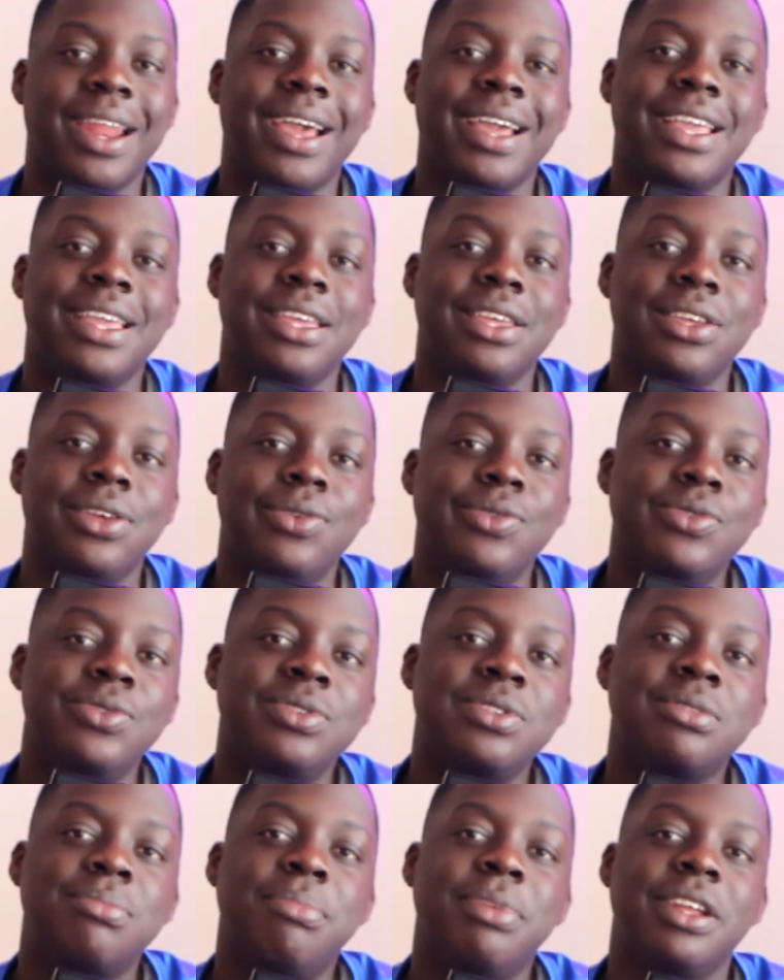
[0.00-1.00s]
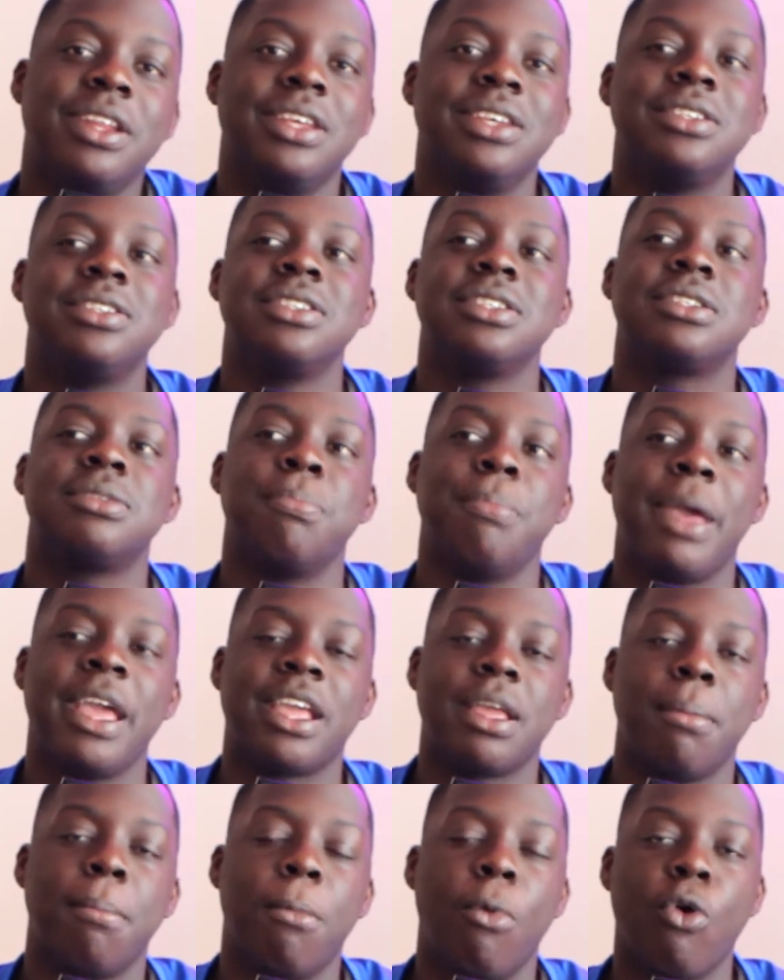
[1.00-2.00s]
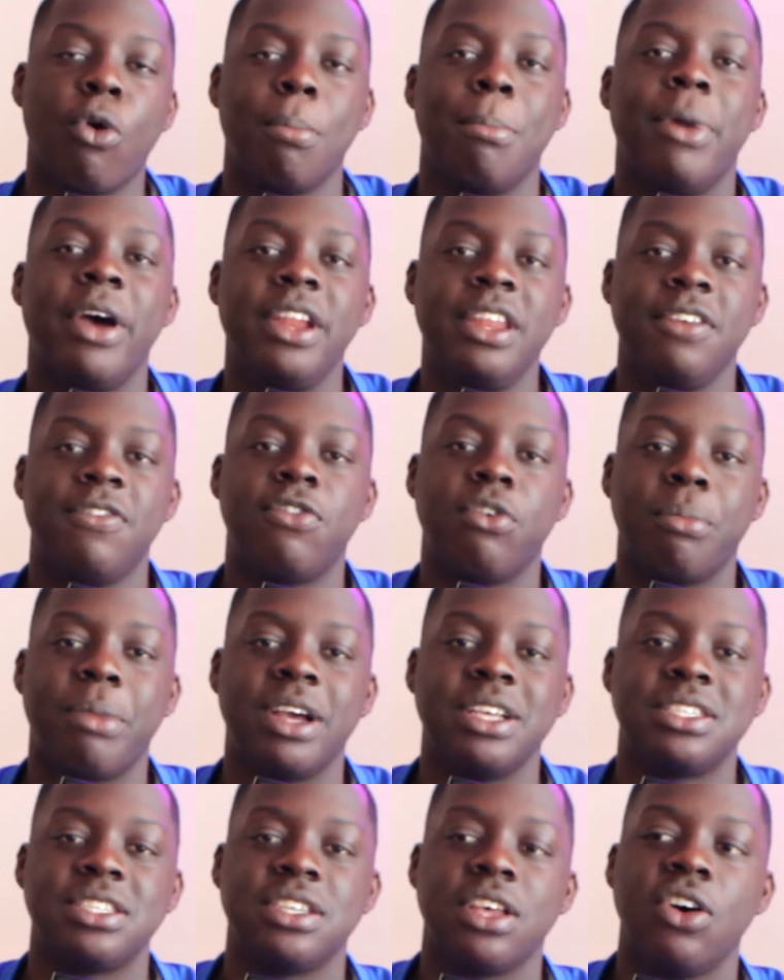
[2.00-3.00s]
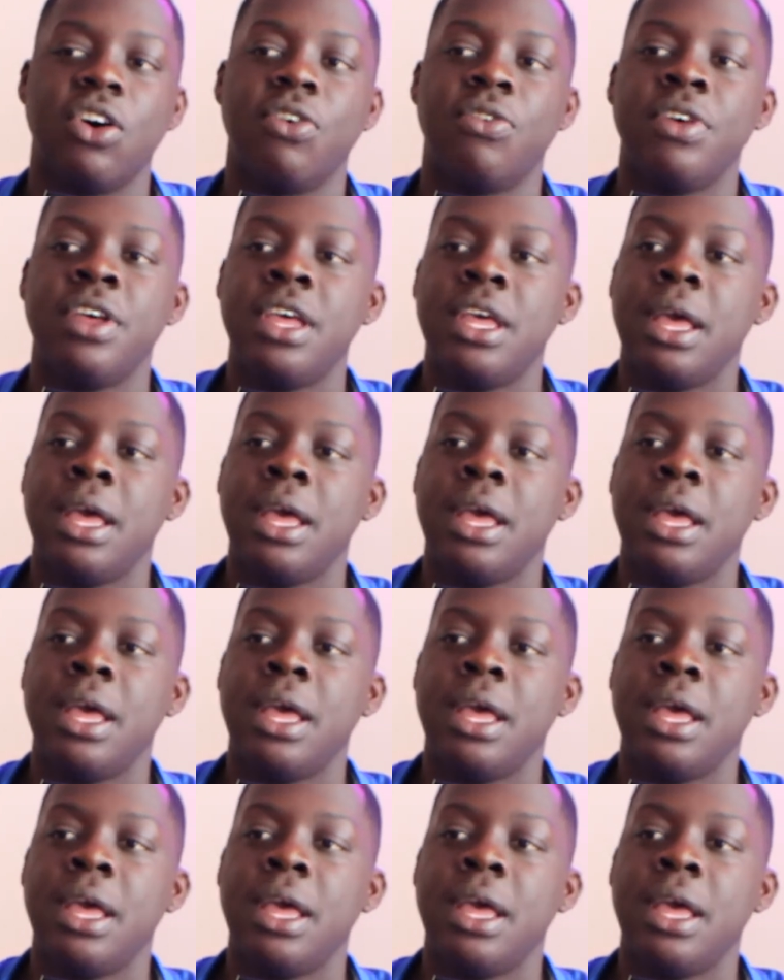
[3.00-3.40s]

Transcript: I can use, but it's just making more money for myself